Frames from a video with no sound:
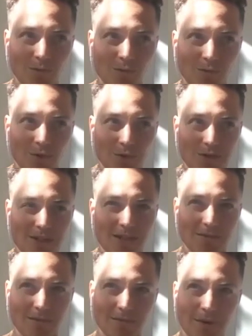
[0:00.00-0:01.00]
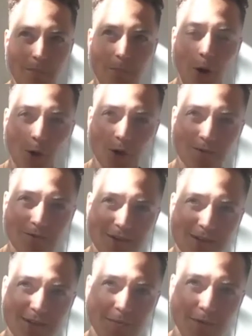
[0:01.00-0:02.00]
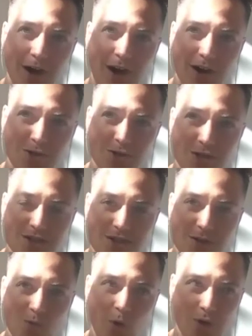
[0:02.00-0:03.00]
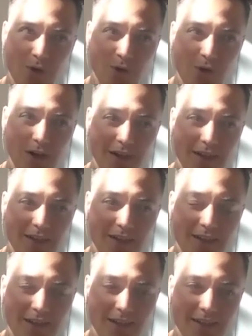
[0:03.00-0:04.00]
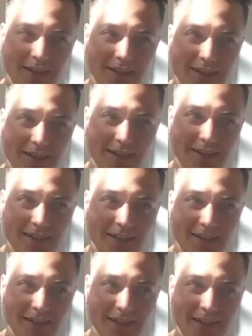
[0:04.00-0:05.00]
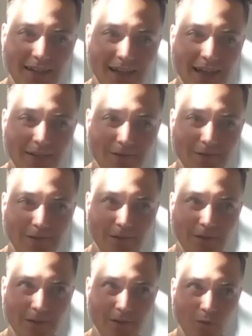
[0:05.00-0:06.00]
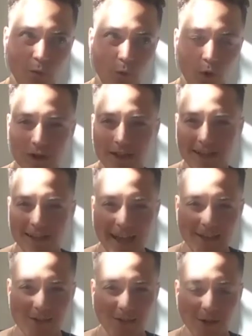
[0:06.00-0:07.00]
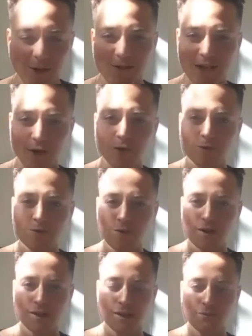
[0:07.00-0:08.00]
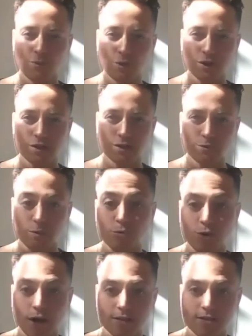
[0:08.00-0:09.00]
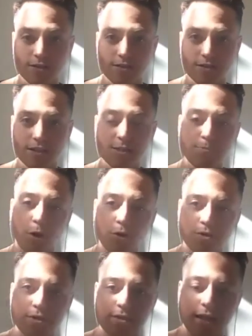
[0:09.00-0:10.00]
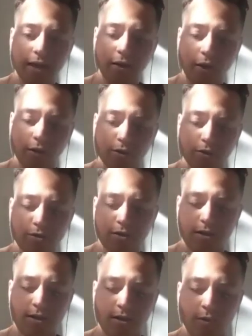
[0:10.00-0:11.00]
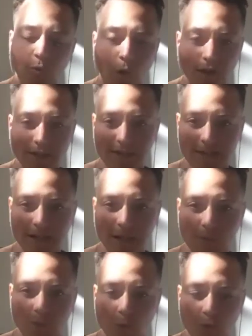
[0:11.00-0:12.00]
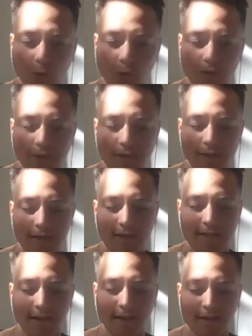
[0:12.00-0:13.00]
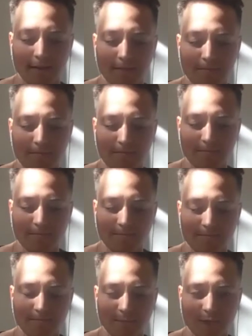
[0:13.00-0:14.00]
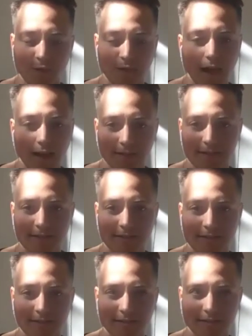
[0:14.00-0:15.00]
there's a part of us subconsciously wondering if we're going to cancel ourselves, right? If we're going to repress these parts that are wanting to come forward. So yeah, it's